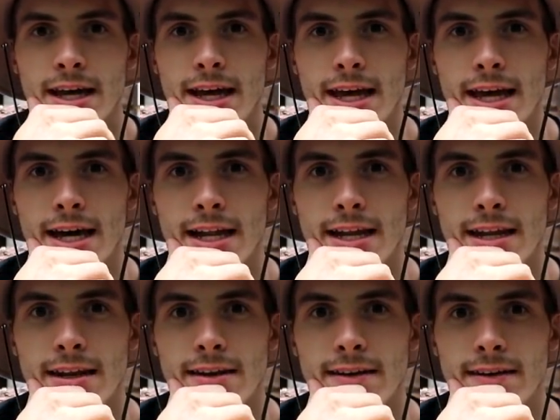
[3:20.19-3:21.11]

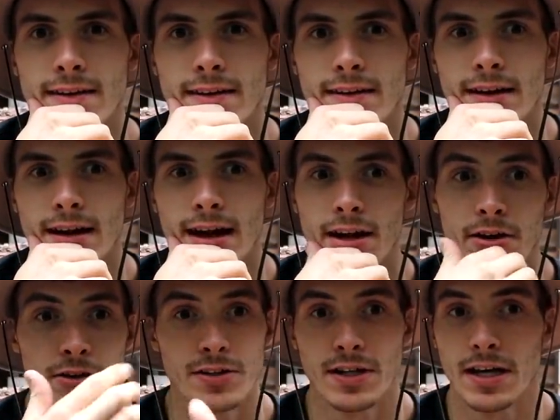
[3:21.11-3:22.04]
and had a
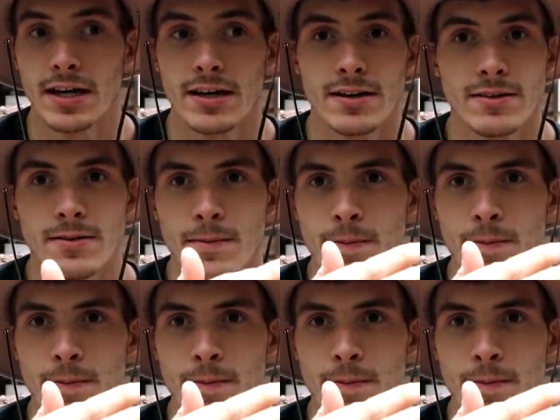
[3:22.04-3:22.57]
good day.